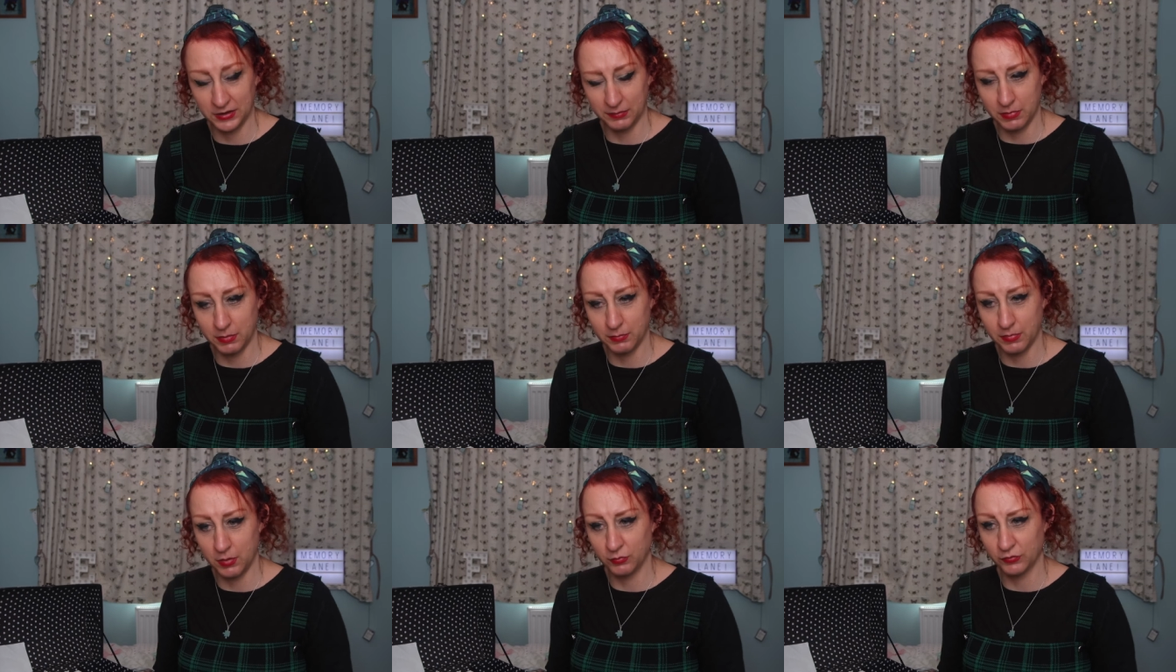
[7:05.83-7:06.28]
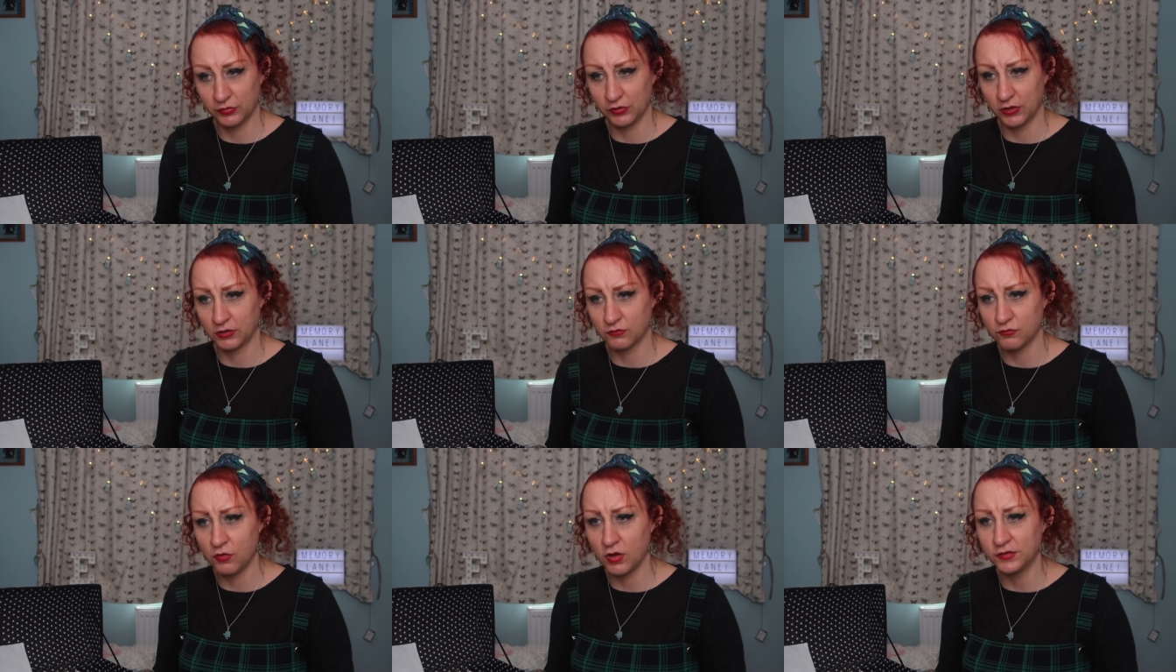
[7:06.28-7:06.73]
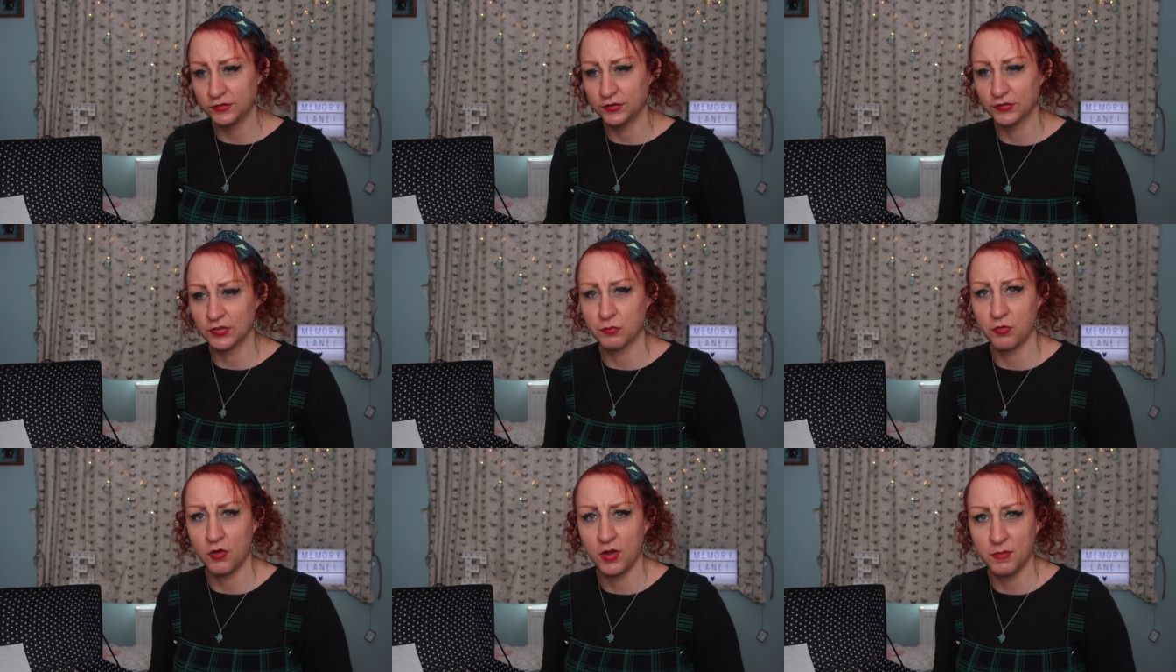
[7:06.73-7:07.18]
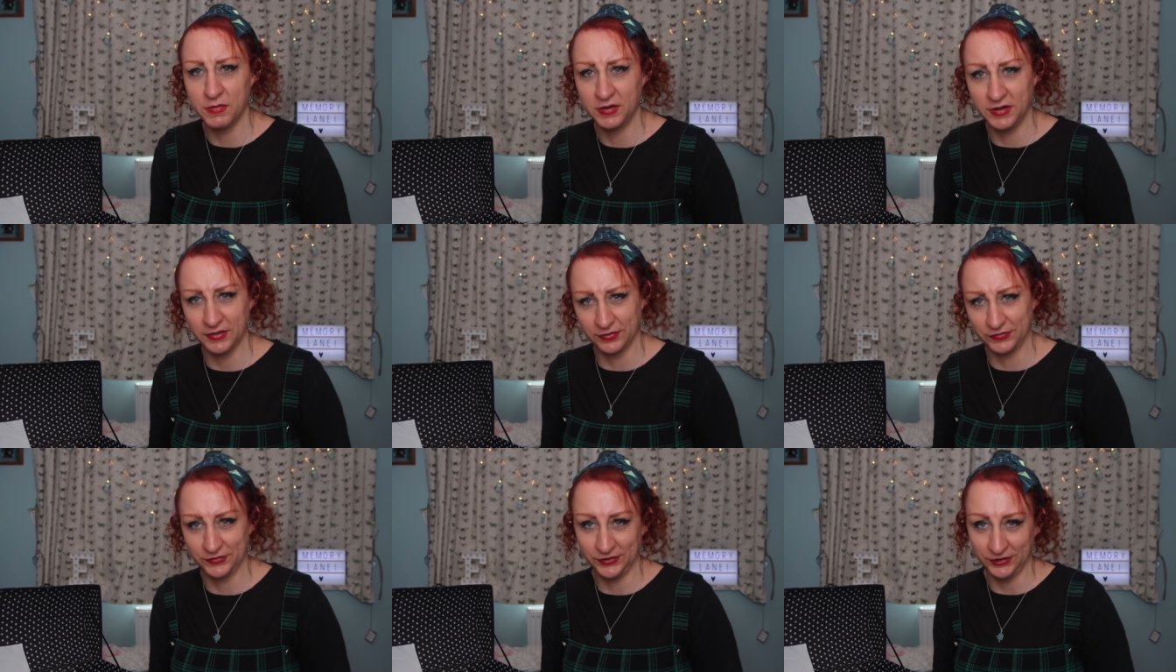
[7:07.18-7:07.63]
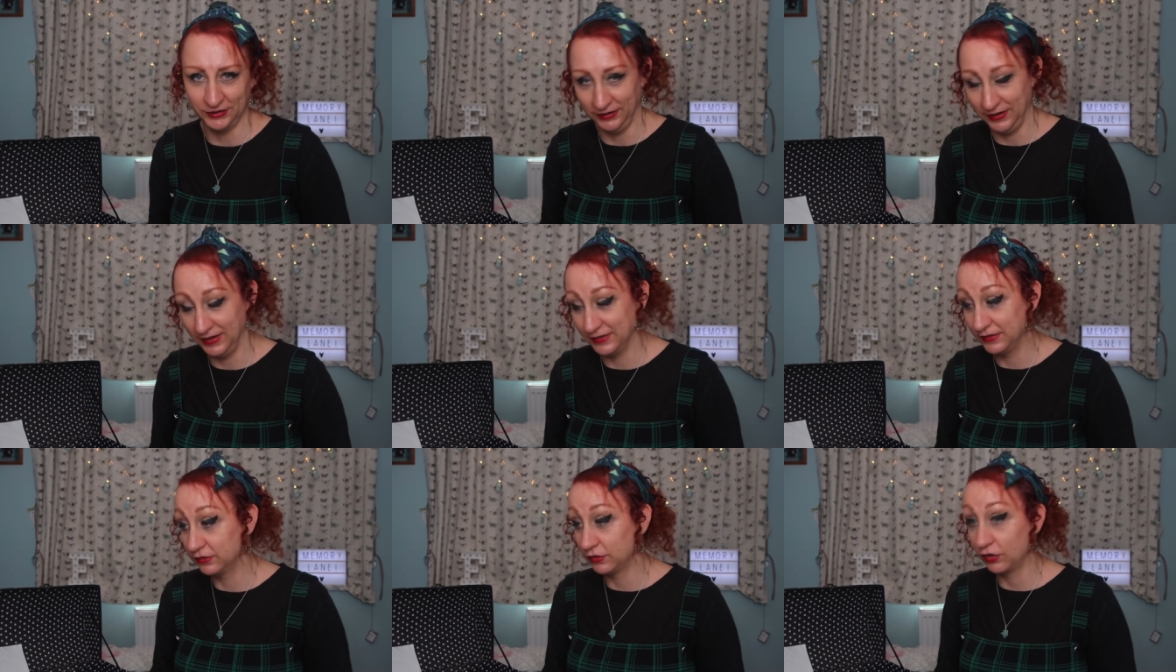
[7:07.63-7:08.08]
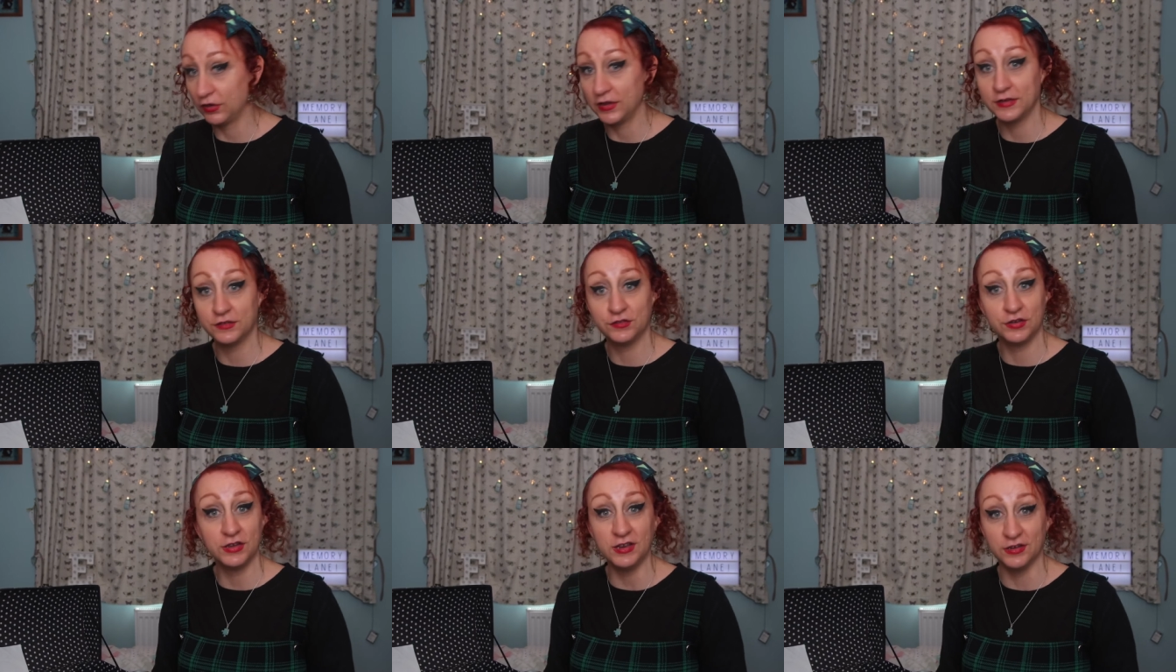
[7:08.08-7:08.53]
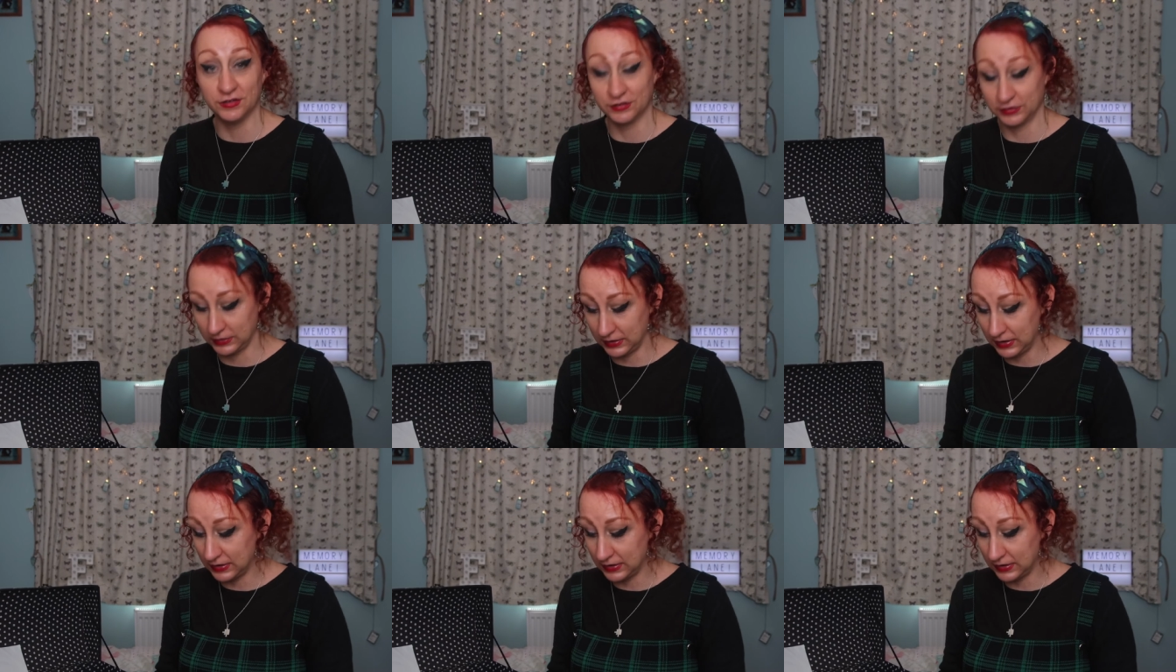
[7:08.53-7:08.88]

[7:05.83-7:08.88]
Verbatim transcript: And my mum was like, write to the Prime Minister. And I did.